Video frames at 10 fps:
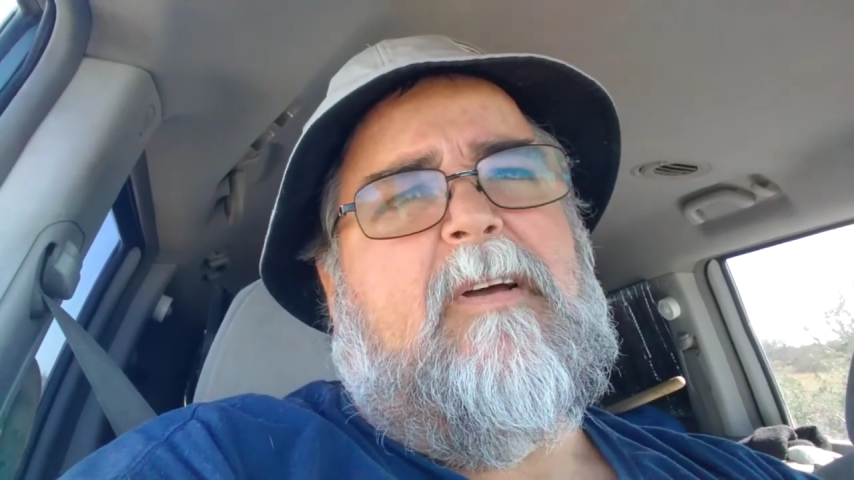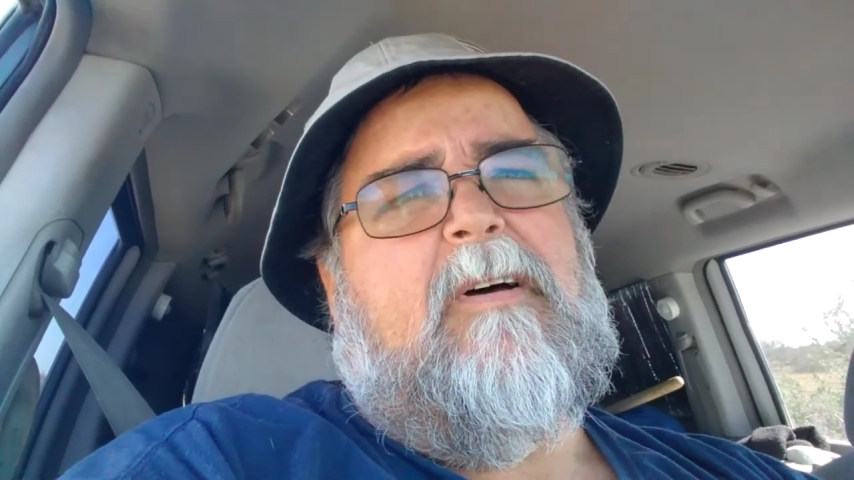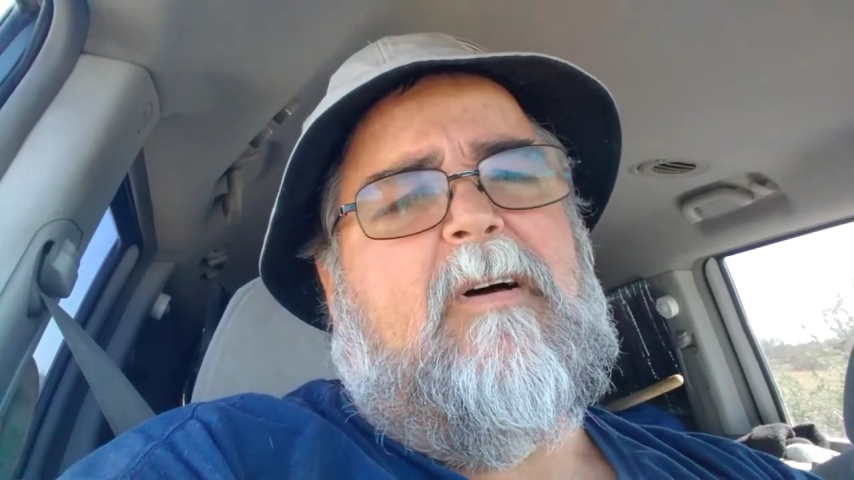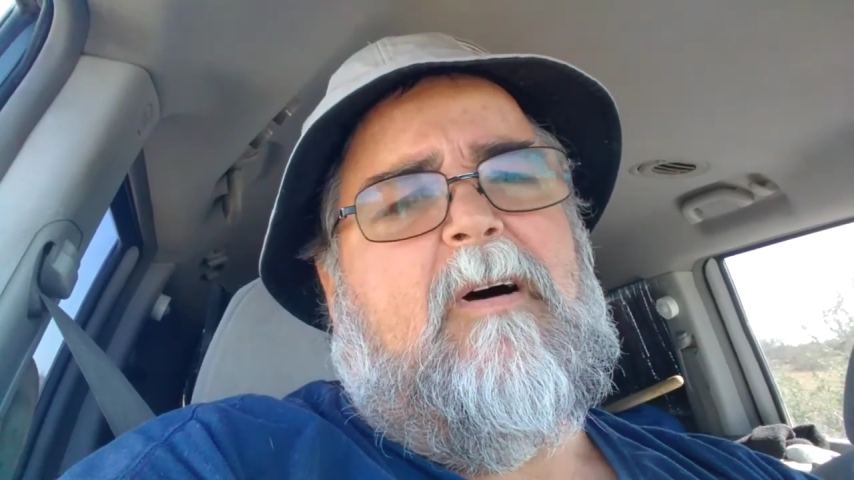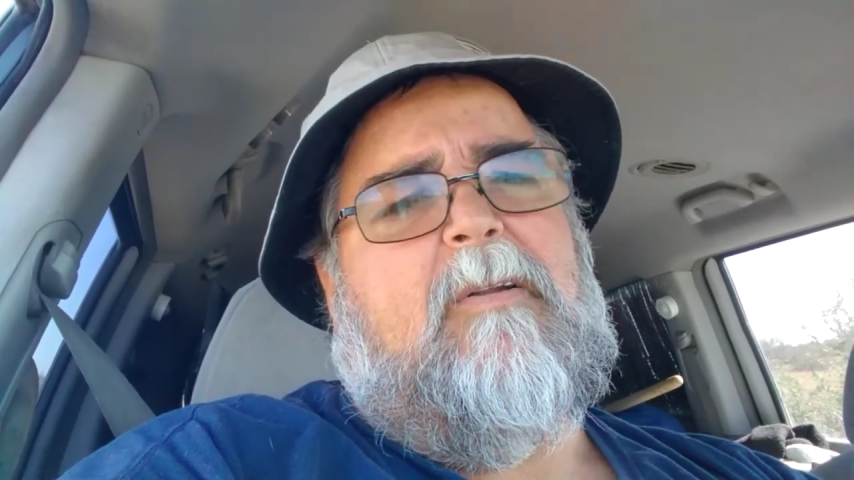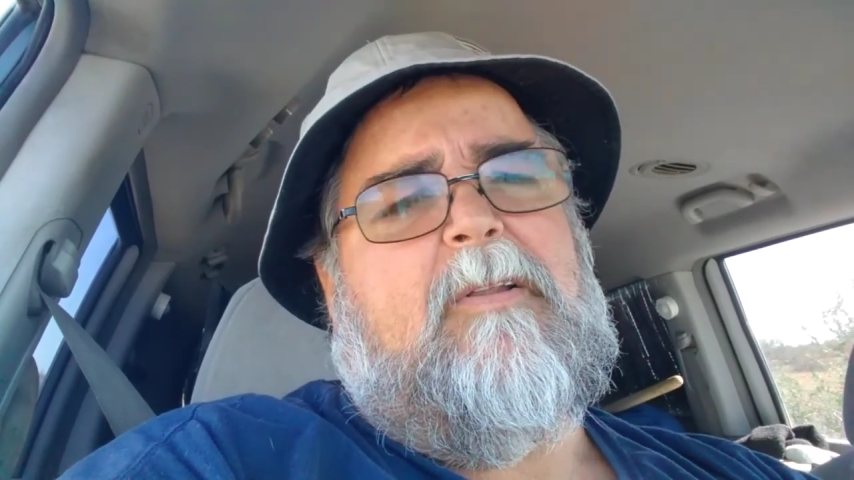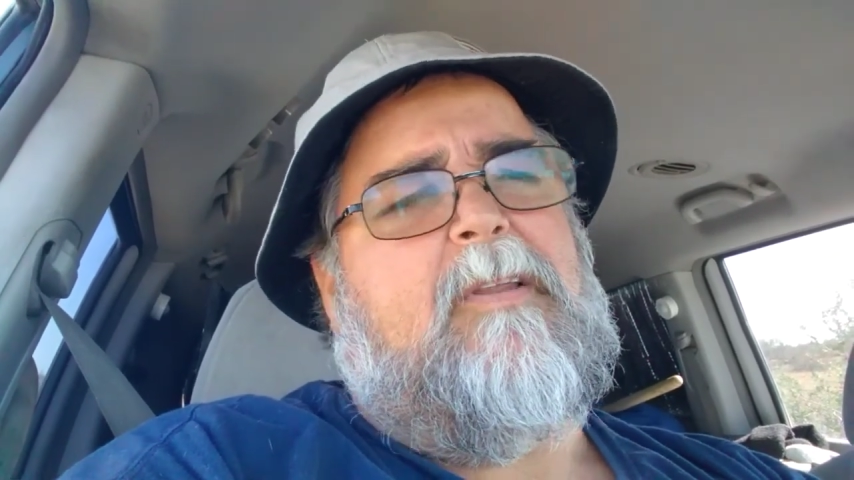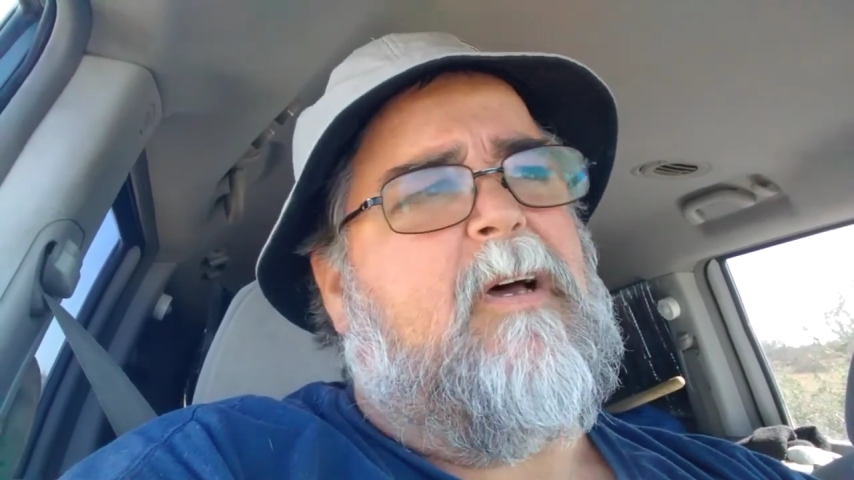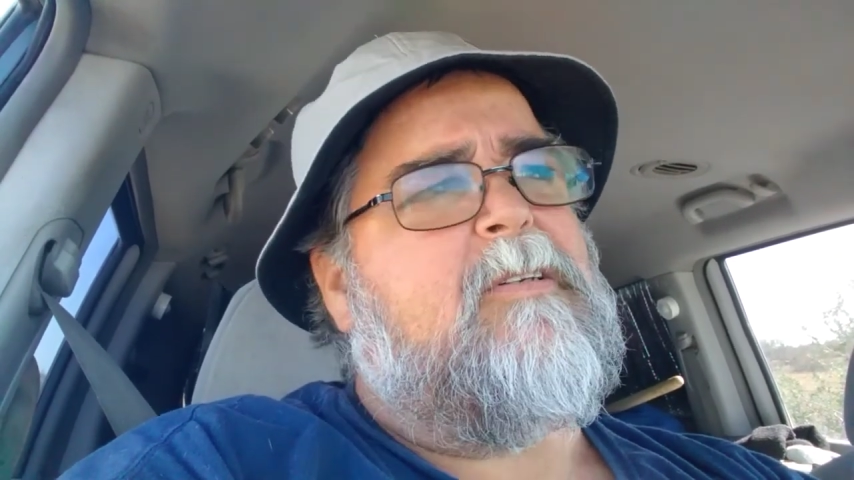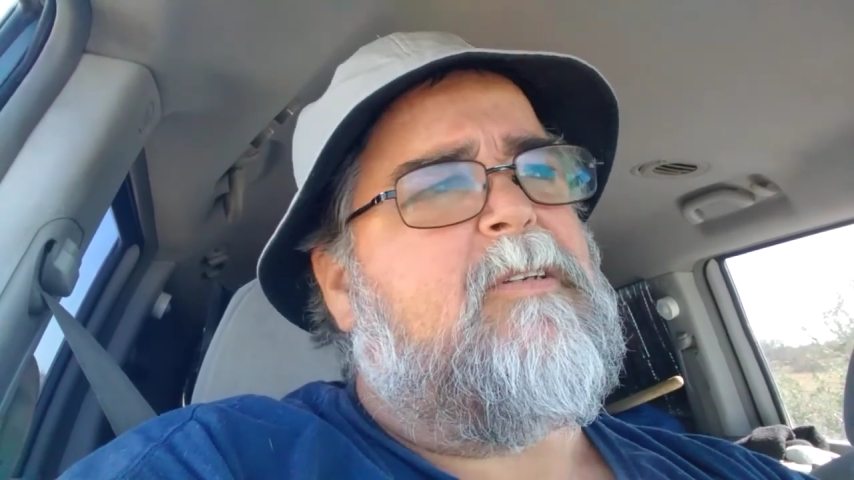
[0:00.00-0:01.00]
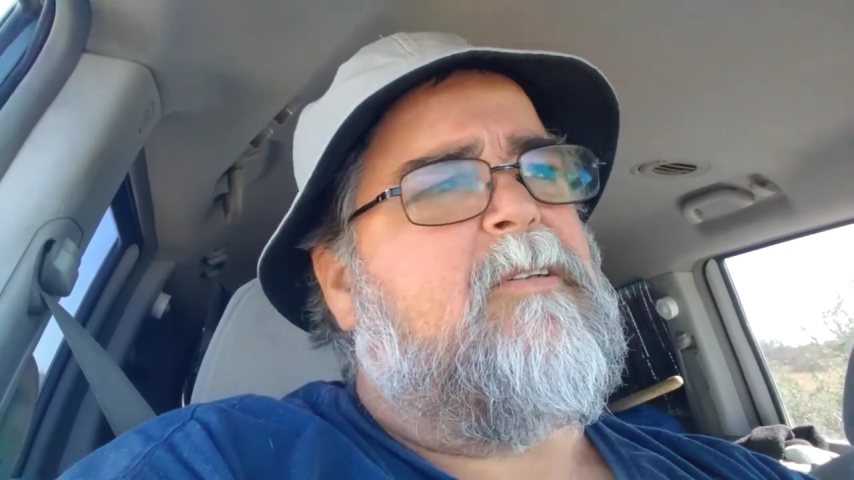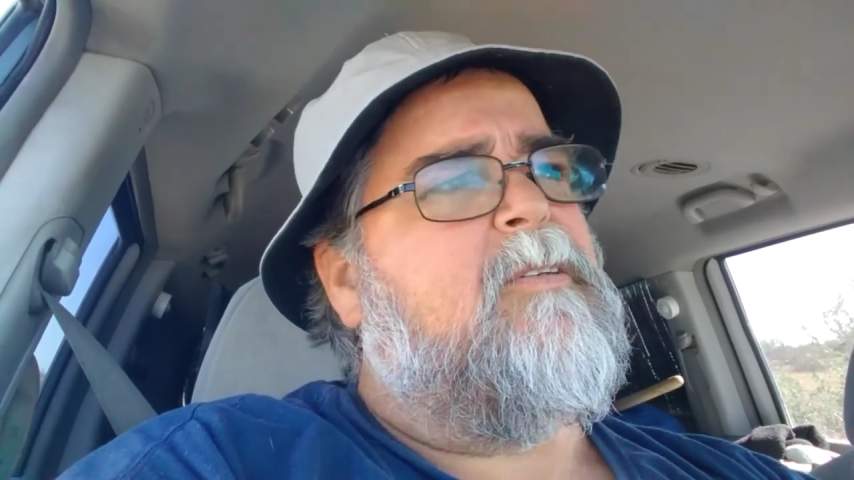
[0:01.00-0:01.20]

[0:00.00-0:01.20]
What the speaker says: All the dust and